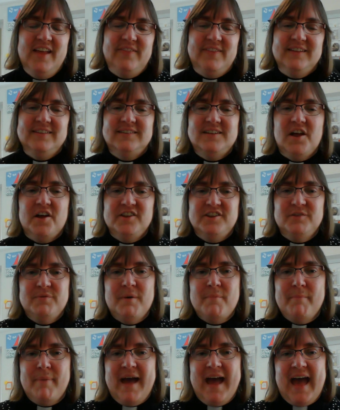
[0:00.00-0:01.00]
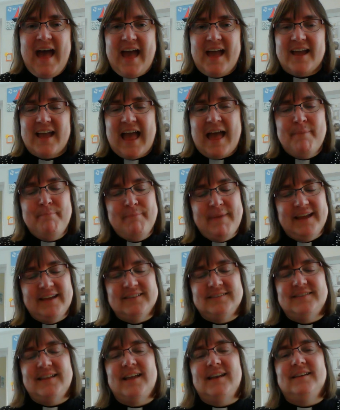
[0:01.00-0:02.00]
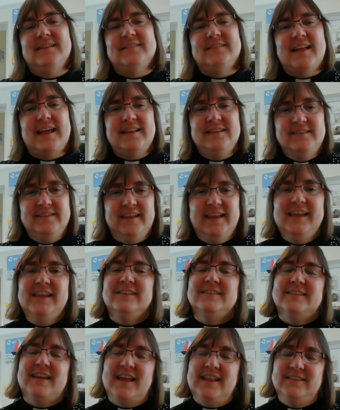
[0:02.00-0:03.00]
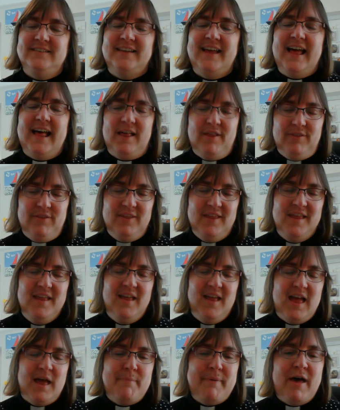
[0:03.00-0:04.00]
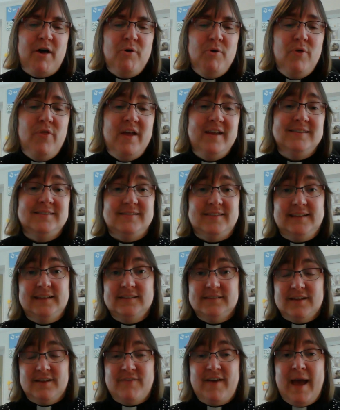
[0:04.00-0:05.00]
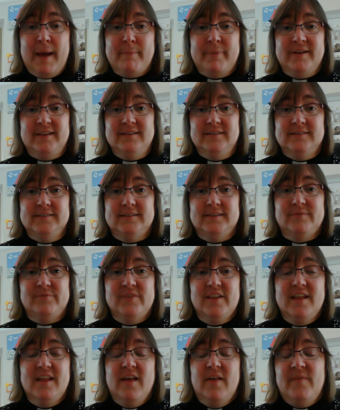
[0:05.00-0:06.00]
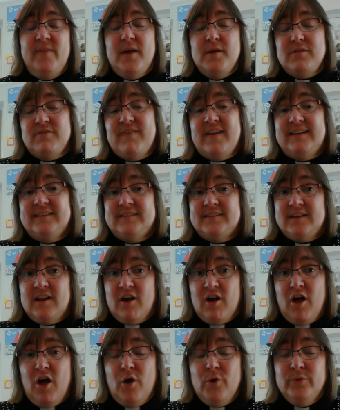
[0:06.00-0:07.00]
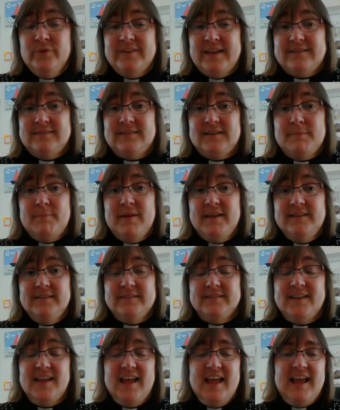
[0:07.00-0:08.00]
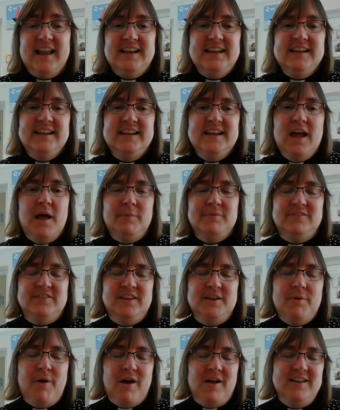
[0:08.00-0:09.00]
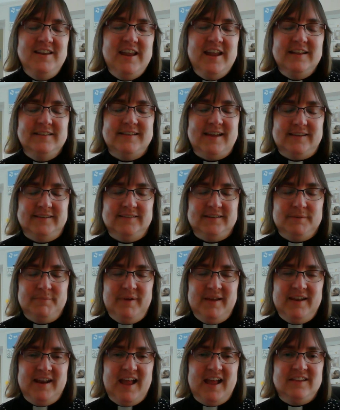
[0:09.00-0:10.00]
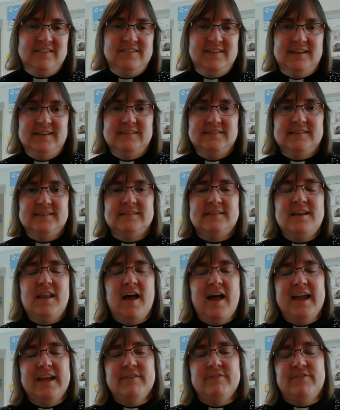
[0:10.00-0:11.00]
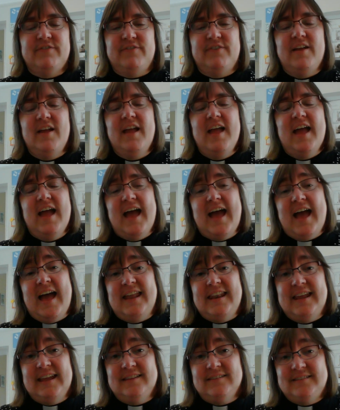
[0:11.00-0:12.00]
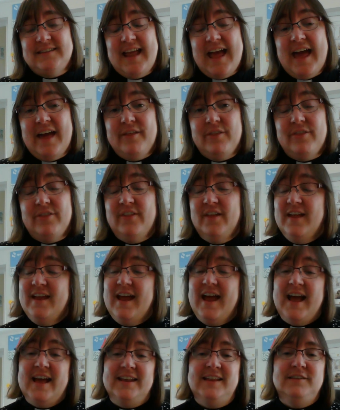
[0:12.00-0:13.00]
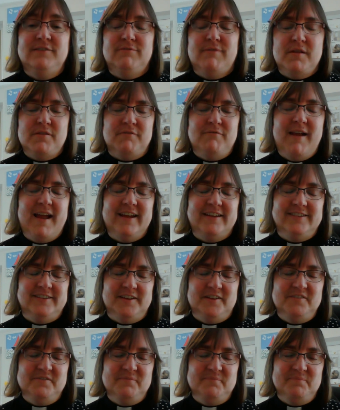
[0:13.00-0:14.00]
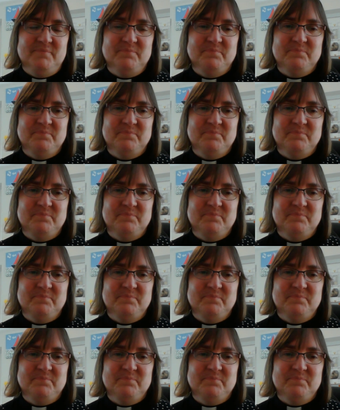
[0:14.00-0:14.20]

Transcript: they start to unpack and make sense and teach and tell about all those things that have happened. Those events in our Old Testament, leading up to our New Testament and Jesus' life and his death and his resurrection.